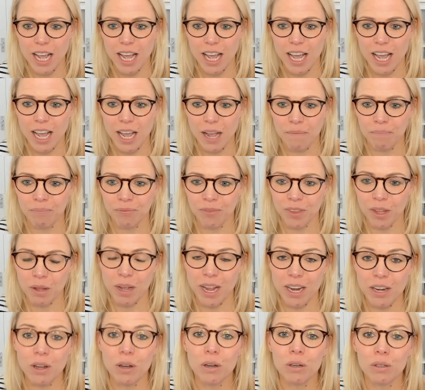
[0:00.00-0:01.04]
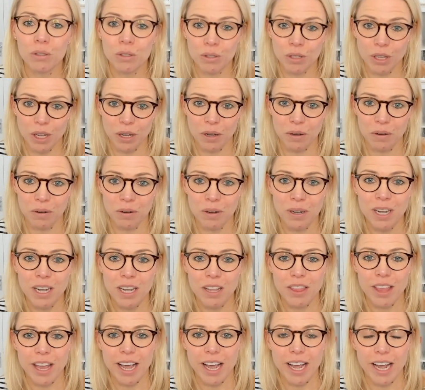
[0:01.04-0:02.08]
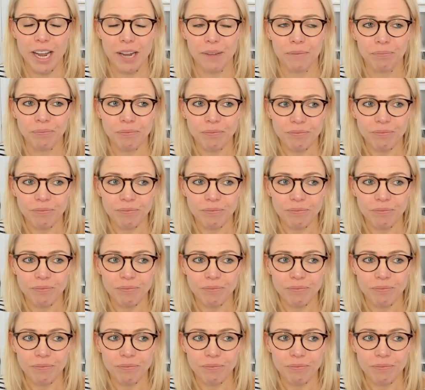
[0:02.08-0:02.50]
and also they